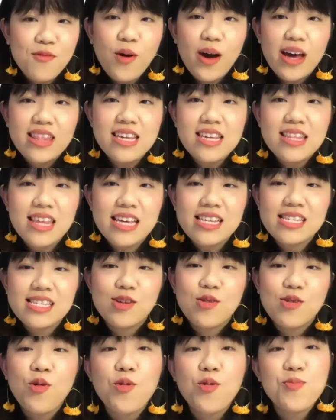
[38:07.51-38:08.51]
I think that's the
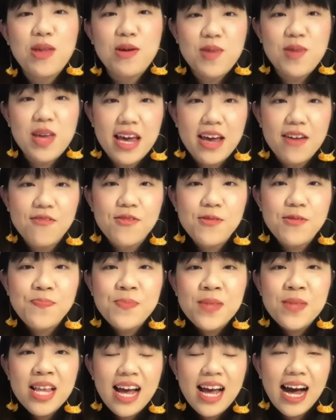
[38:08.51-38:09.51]
hope that we
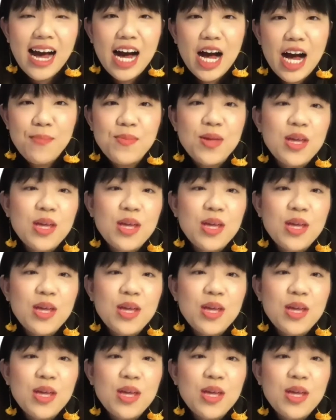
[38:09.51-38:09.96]
have.